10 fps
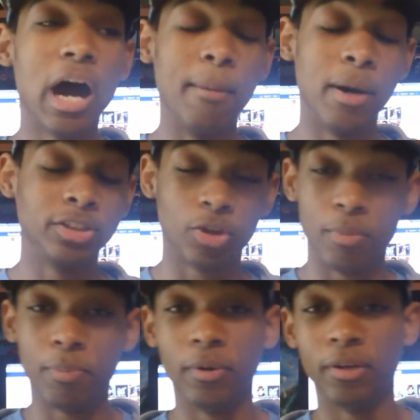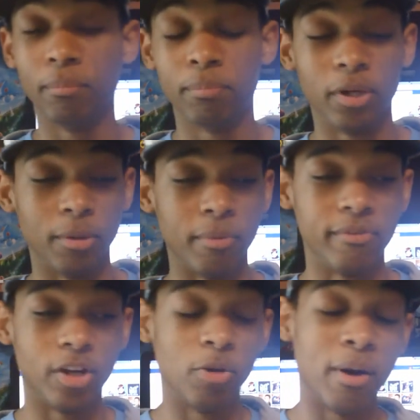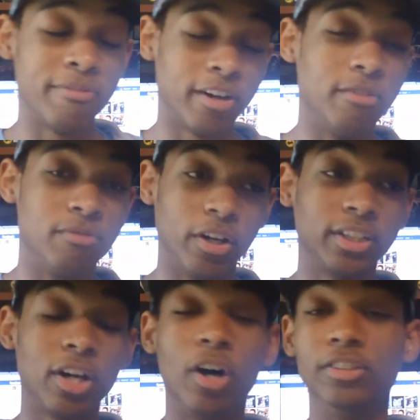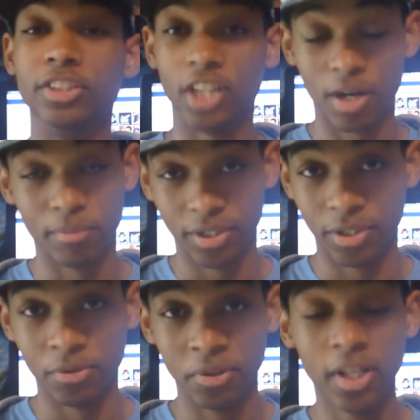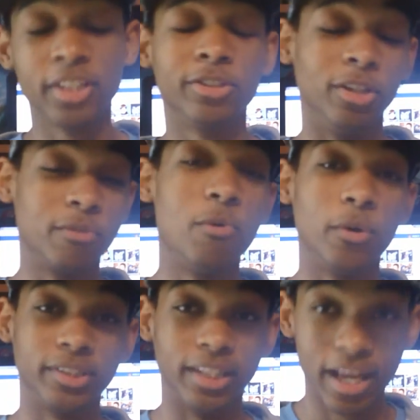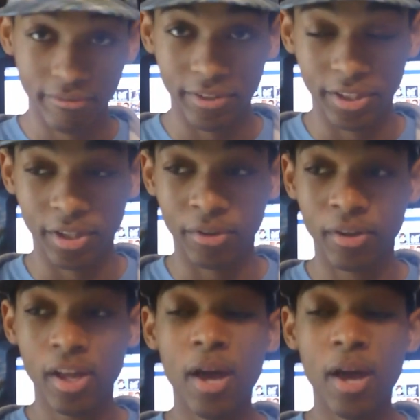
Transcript: I'm also going to be putting up a video on my final verdict on Zombie U. So look forward to that video.